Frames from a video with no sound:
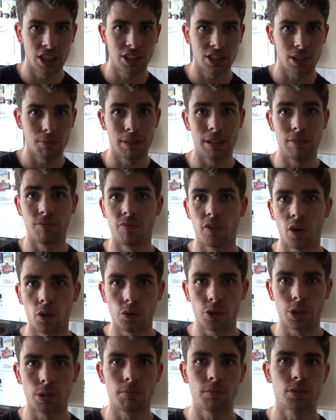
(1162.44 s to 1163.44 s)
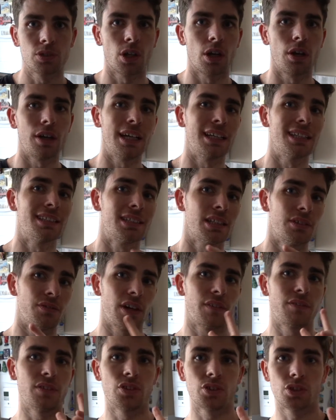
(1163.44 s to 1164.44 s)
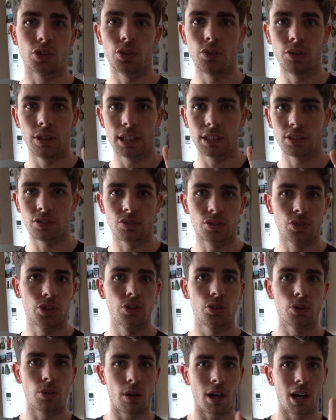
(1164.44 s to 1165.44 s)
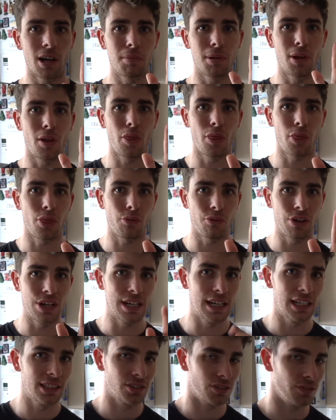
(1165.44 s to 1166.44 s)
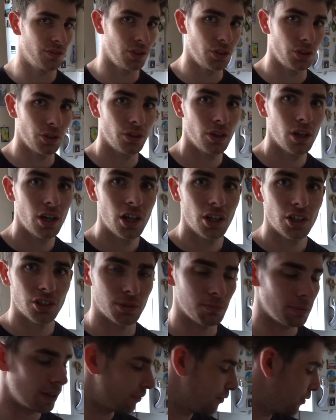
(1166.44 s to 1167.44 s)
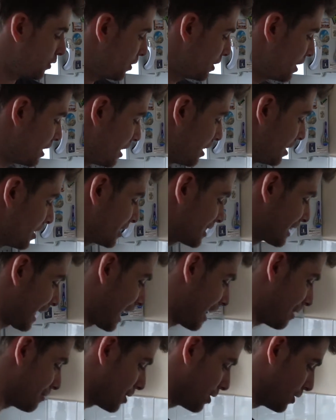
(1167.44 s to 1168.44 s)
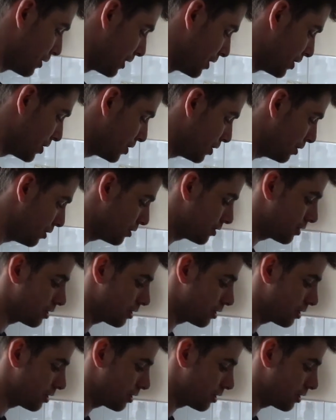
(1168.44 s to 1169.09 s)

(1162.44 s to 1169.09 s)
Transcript: I mean volume. So instead of having 2 nests of noodle, I put 3 nests of noodle. So my food looks absolutely huge.